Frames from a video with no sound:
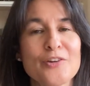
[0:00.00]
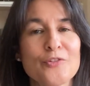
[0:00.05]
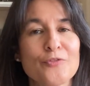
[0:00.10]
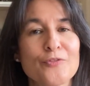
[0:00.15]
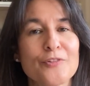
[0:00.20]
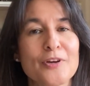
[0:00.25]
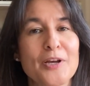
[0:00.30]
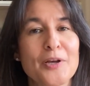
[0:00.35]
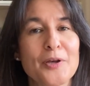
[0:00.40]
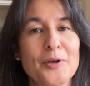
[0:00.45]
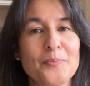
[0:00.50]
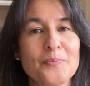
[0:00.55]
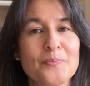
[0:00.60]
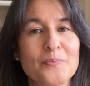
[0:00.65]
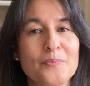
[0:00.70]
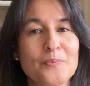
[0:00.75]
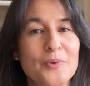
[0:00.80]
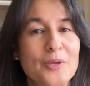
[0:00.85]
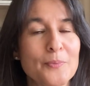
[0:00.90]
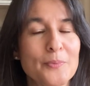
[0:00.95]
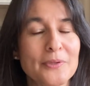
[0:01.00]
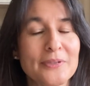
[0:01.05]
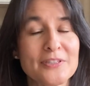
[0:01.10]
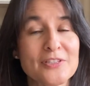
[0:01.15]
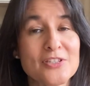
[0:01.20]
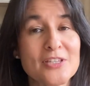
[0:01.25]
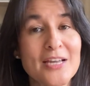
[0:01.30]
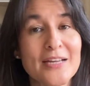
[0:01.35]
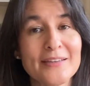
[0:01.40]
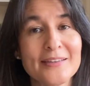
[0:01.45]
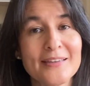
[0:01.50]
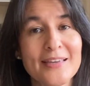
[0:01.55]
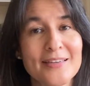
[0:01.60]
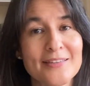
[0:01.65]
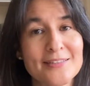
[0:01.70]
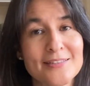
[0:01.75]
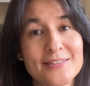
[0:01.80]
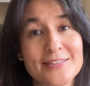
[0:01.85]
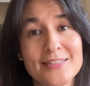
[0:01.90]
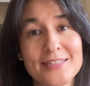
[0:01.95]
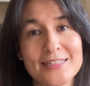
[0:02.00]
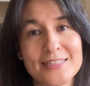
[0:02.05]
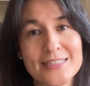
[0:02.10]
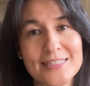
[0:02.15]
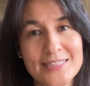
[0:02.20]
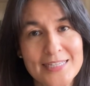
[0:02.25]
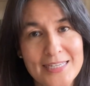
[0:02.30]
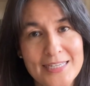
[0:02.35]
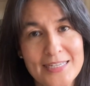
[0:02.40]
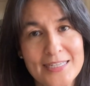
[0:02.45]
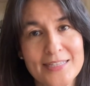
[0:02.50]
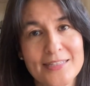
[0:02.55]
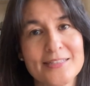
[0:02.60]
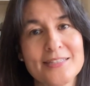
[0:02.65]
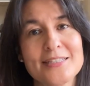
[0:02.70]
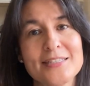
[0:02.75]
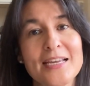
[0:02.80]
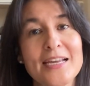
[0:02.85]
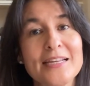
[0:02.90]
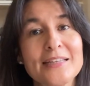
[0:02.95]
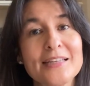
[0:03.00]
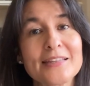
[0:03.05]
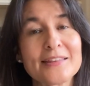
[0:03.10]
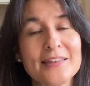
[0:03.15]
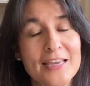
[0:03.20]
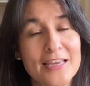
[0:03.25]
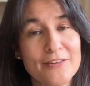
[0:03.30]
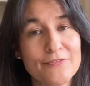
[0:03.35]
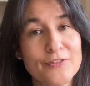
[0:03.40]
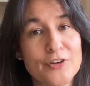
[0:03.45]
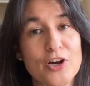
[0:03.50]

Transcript: from people as young as 16 saying that they've